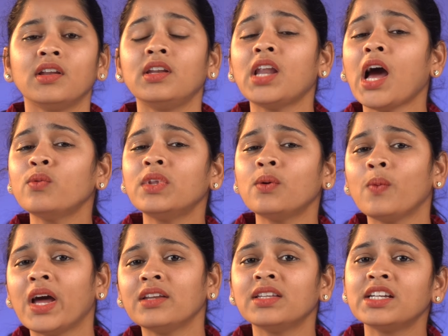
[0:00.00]
Now the
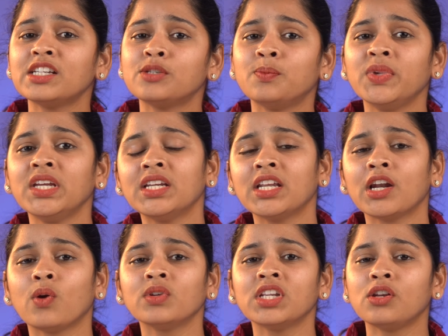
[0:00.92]
one that's been
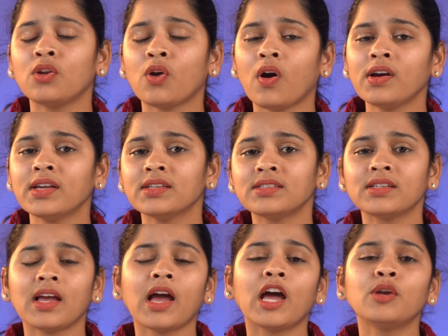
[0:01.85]
around the longest
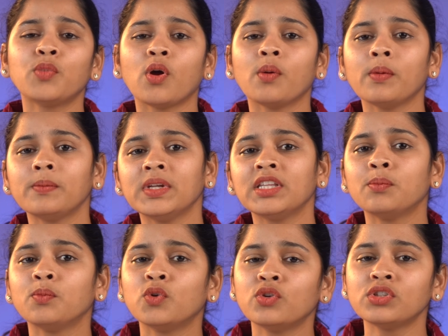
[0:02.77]
and probably the
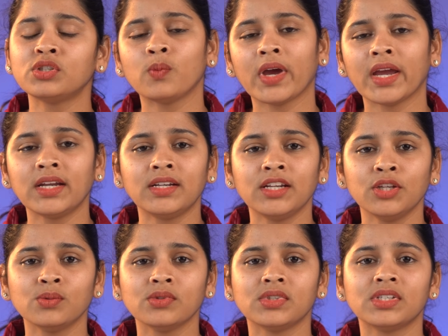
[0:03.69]
most widely
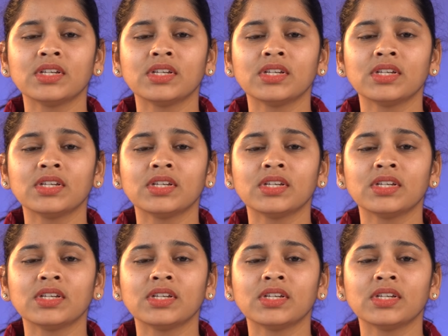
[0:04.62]
used.